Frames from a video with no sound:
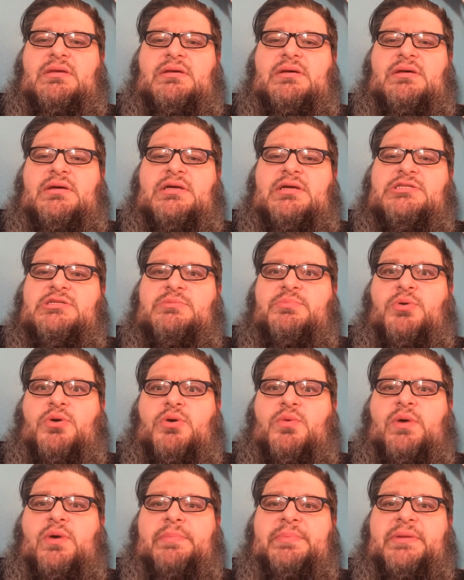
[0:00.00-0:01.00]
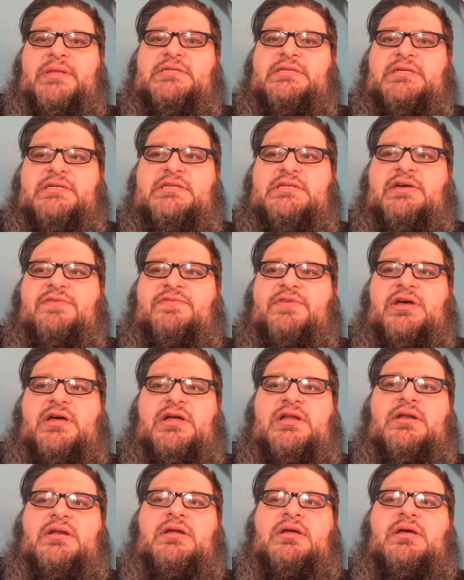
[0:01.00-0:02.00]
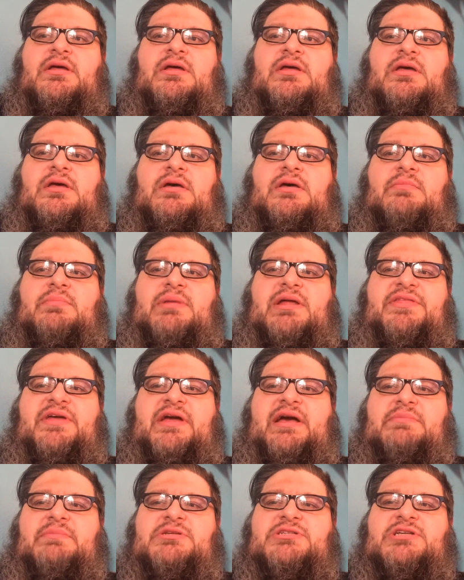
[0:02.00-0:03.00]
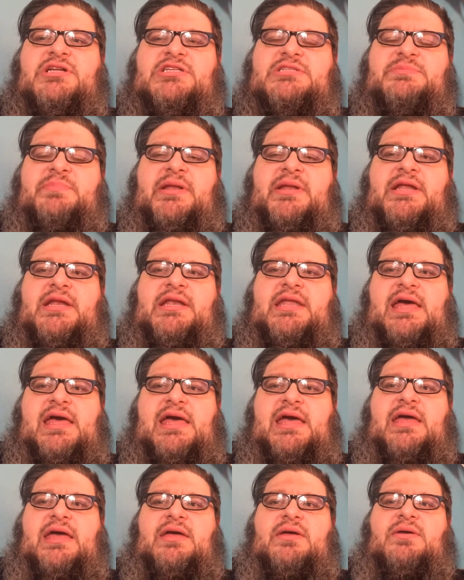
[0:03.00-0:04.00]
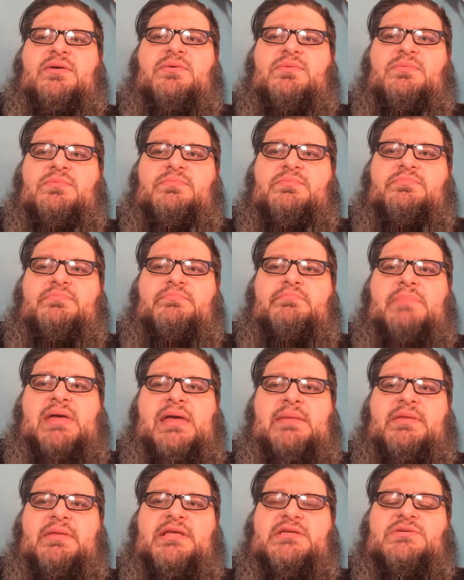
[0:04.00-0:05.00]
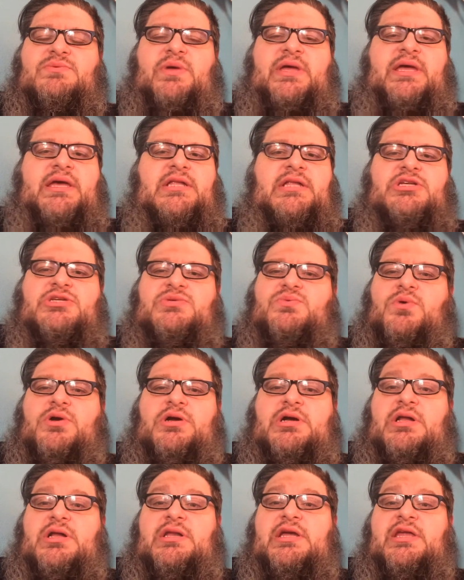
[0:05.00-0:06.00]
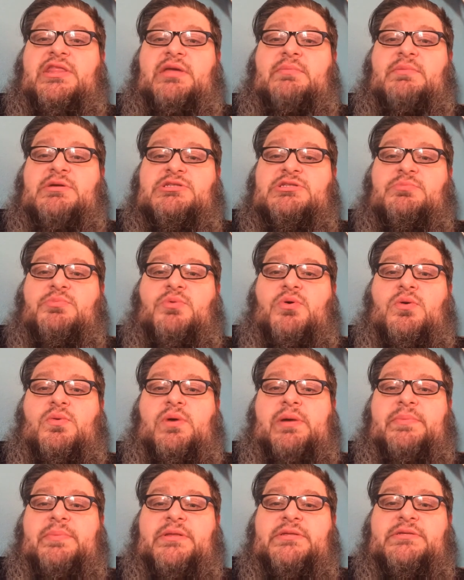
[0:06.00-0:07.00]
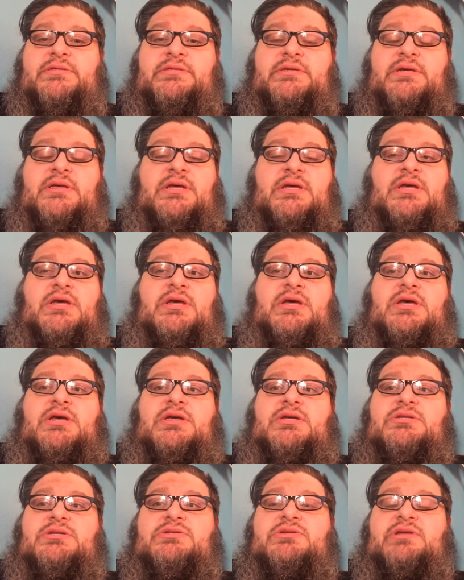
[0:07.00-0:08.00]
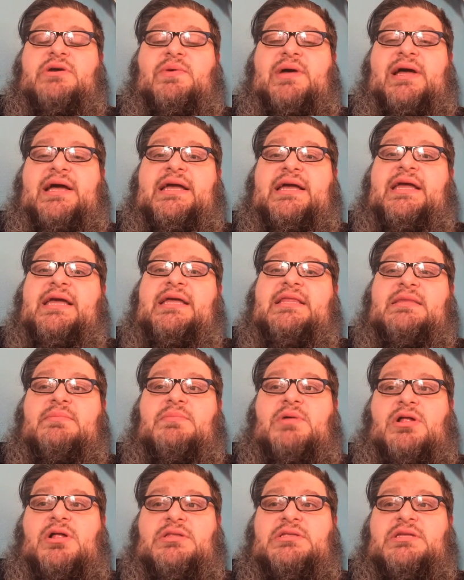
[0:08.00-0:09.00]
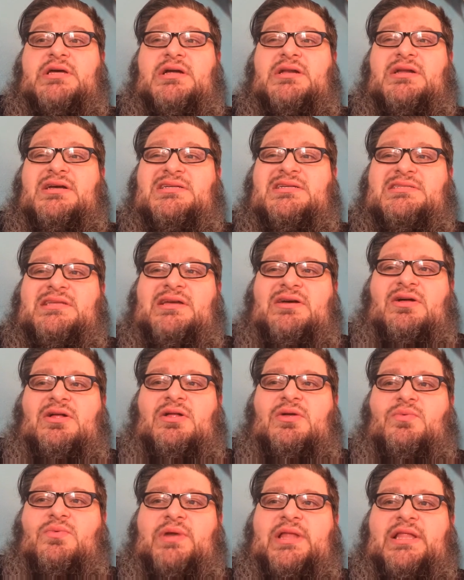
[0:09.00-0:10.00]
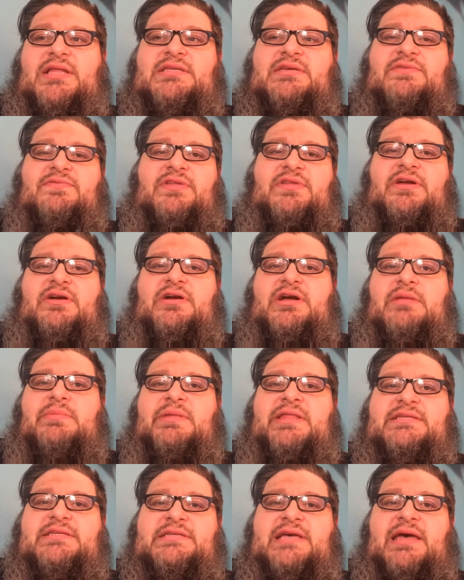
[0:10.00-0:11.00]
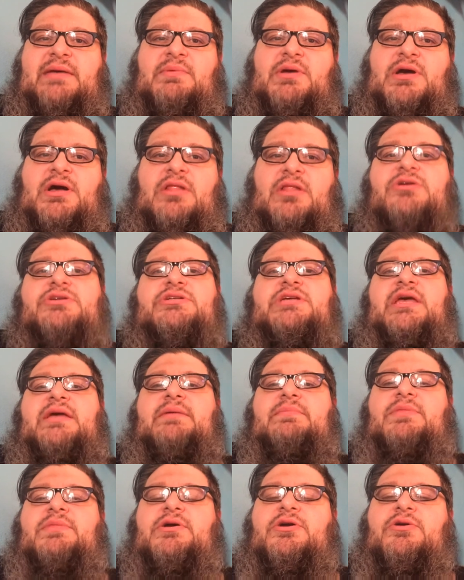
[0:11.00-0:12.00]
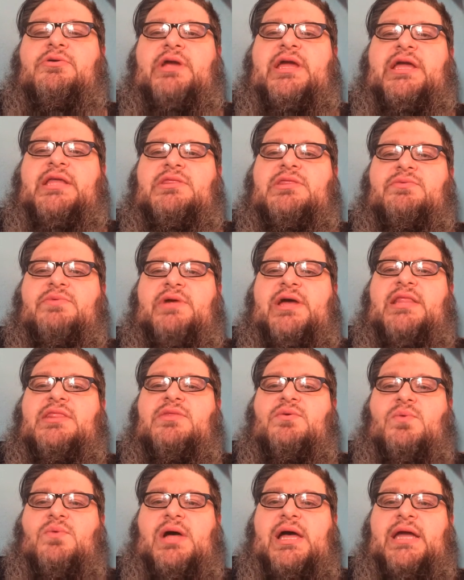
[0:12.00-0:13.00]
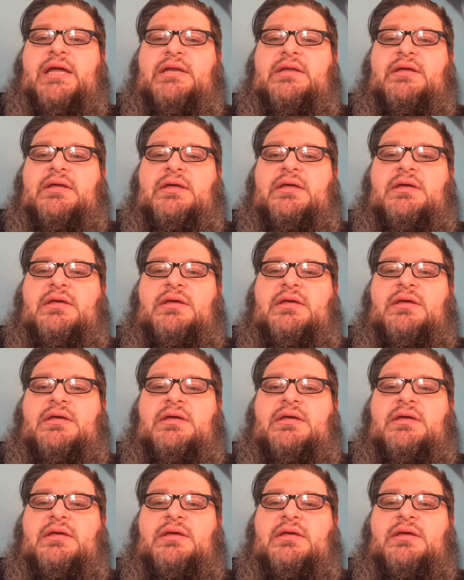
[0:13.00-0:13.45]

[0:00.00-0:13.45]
uh, support weapons and stuff done, but I think I'm just going to spend a day maybe this week and just work on nothing but support weapons. So that way I can get them all done because they all relatively are going to be the same color scheme the green, the red, the white.